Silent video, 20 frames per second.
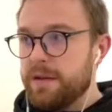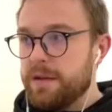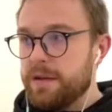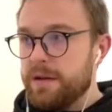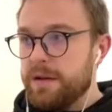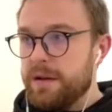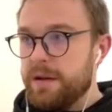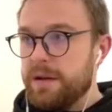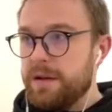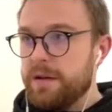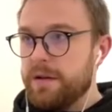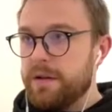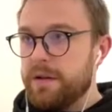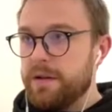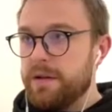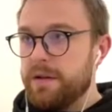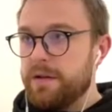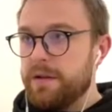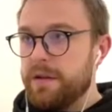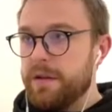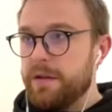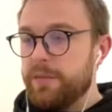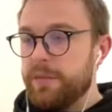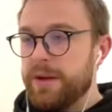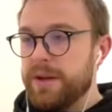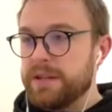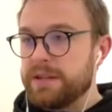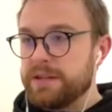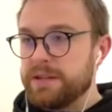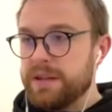on their
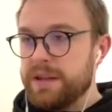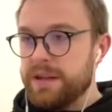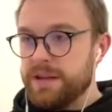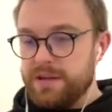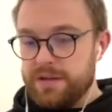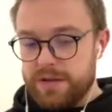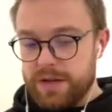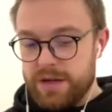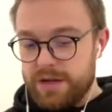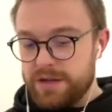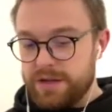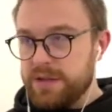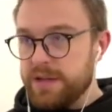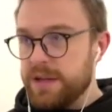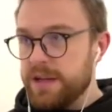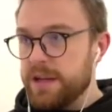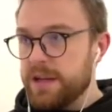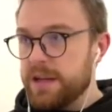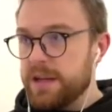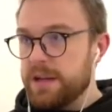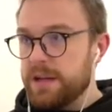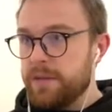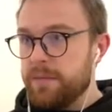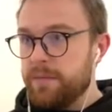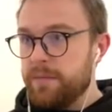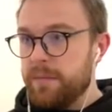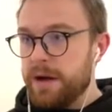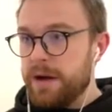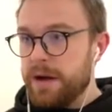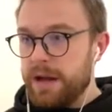bases. They are trying to take
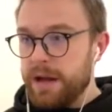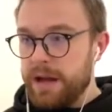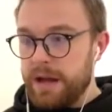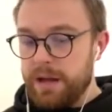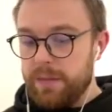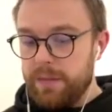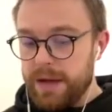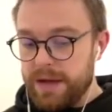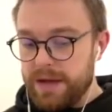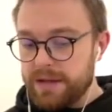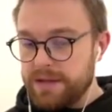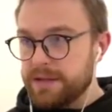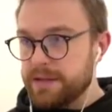my A base.